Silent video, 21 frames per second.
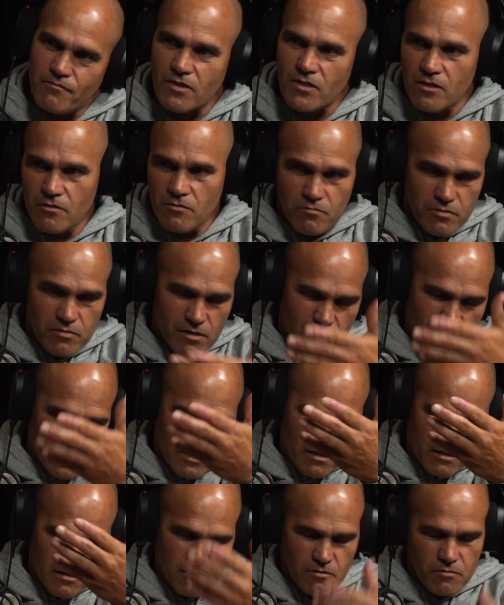
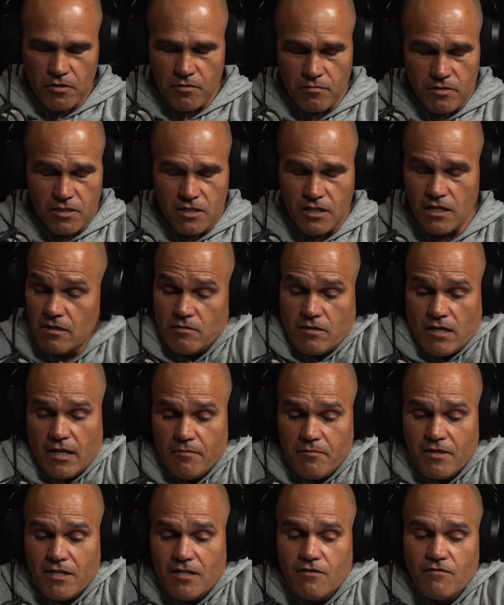you've probably seen it, how
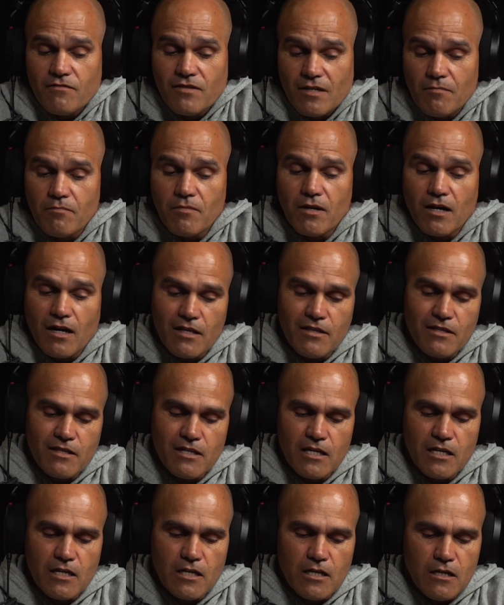many of them are
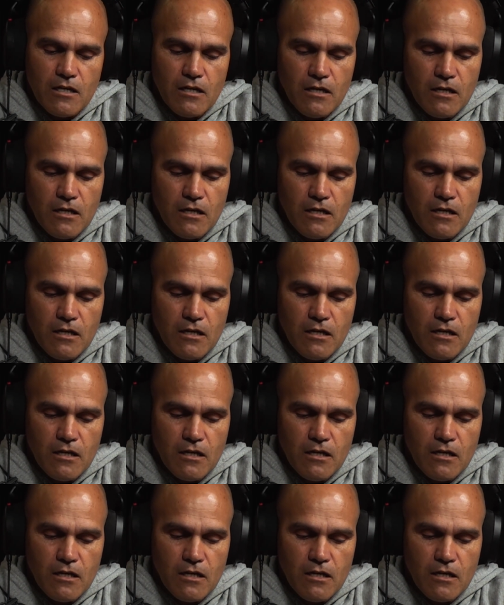there